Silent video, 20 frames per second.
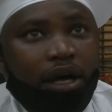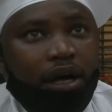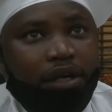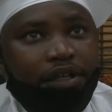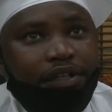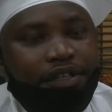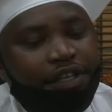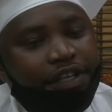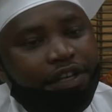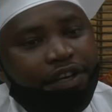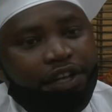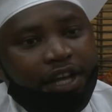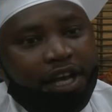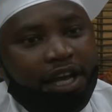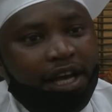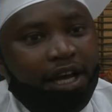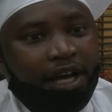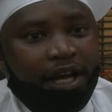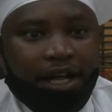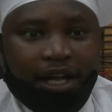
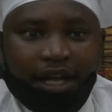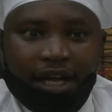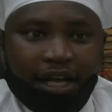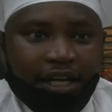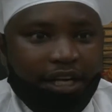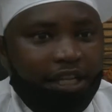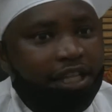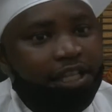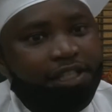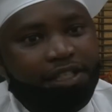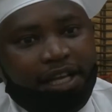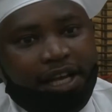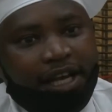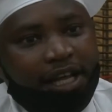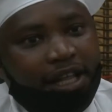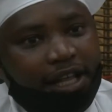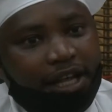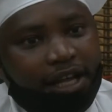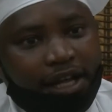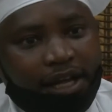Syria, and these
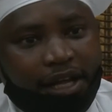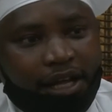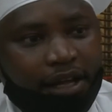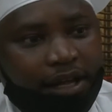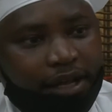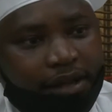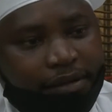other